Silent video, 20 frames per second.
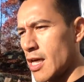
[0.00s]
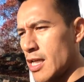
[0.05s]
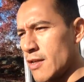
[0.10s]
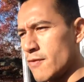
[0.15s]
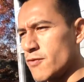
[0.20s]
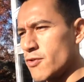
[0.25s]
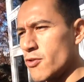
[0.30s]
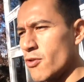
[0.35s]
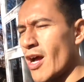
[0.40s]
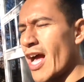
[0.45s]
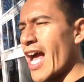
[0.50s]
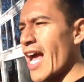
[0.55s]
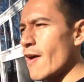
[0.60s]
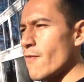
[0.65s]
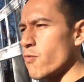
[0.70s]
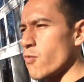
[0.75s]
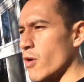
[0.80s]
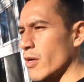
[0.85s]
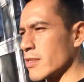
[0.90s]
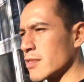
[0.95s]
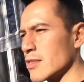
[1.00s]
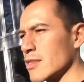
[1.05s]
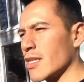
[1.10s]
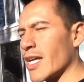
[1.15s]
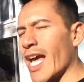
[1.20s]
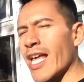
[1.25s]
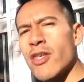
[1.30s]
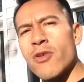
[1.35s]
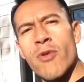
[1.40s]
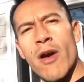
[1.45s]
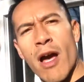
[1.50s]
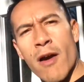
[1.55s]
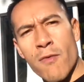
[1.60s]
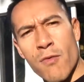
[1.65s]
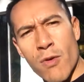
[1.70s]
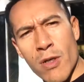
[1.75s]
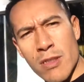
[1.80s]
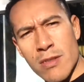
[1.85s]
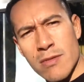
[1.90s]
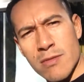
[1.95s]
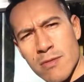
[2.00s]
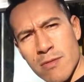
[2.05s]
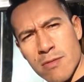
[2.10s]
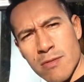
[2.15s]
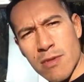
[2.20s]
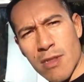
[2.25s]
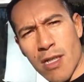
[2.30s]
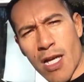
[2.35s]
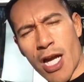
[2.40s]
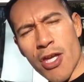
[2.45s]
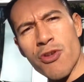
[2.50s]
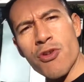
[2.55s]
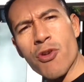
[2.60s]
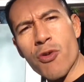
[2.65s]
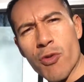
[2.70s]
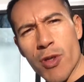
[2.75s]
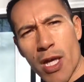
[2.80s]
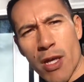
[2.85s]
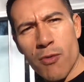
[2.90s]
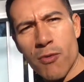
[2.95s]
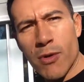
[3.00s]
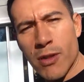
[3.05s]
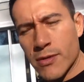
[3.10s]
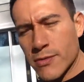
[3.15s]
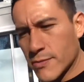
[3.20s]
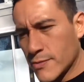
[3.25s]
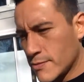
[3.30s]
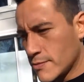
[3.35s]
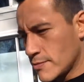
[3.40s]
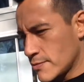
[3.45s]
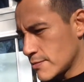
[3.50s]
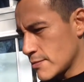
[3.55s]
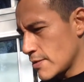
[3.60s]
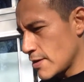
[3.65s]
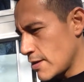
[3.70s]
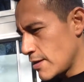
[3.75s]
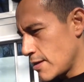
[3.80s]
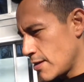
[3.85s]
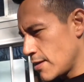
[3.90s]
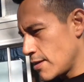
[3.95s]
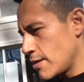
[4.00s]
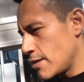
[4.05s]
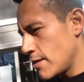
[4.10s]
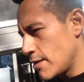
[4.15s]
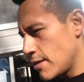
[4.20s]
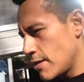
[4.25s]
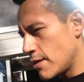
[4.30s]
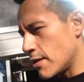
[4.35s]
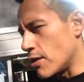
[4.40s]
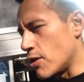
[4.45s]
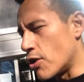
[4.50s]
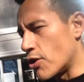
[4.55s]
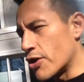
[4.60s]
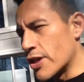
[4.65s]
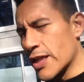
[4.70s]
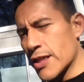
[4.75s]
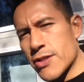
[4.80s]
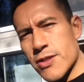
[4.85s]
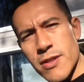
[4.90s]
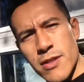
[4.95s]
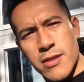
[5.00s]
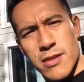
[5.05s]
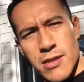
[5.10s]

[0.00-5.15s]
And if you don't have one, can you have one? Can you create one? Learn it.